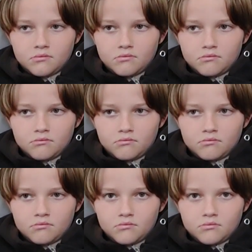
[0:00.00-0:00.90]

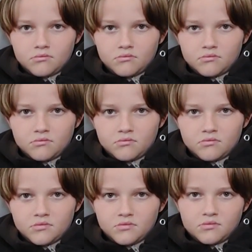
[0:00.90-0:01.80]

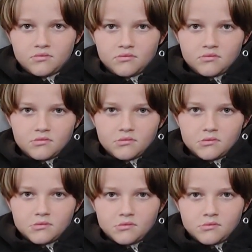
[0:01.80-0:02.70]

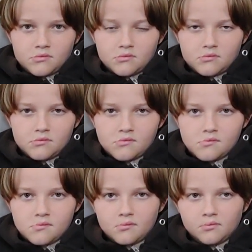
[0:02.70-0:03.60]

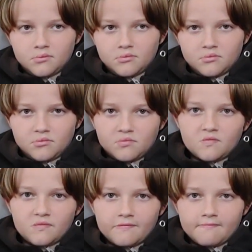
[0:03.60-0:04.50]

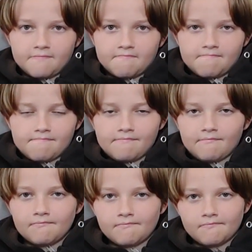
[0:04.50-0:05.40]

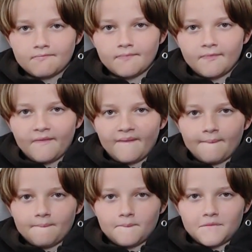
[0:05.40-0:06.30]

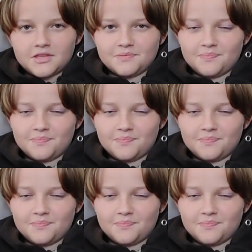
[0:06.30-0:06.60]
No words are spoken by the person on screen.